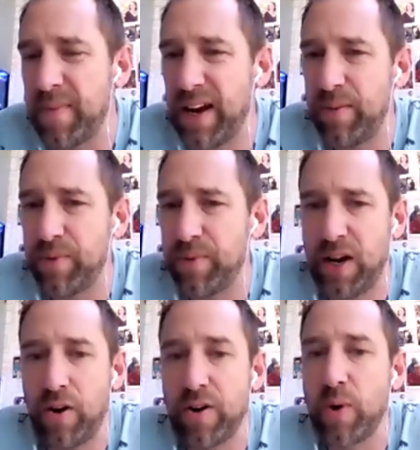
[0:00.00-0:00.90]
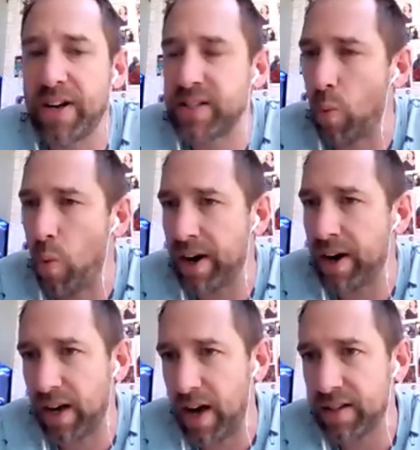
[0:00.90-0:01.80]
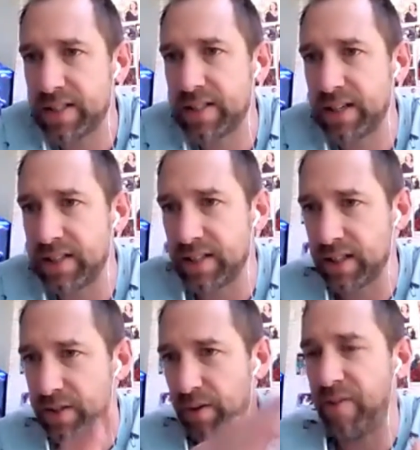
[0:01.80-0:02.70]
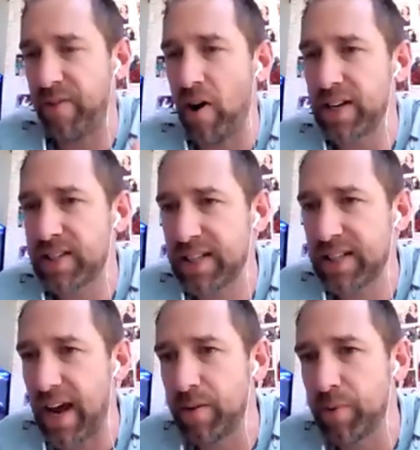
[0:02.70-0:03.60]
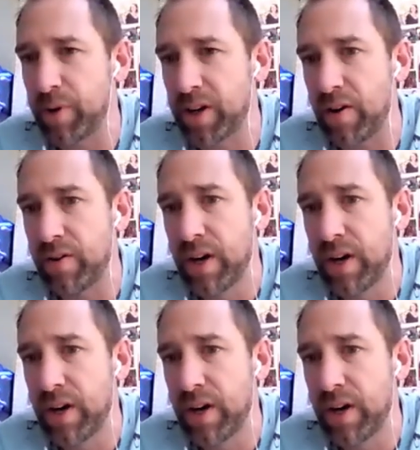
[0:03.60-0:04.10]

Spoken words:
It only went to 1 lux, is the sort of finest scale it would go.